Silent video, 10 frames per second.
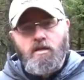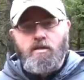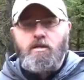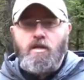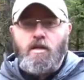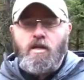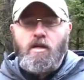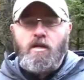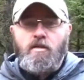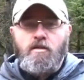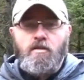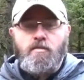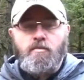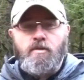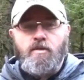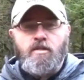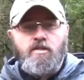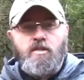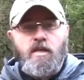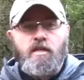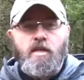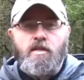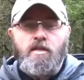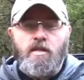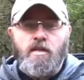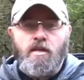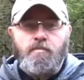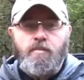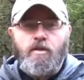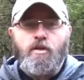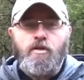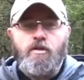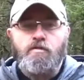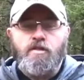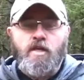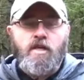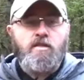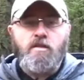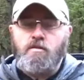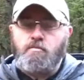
The design and the cut of the jacket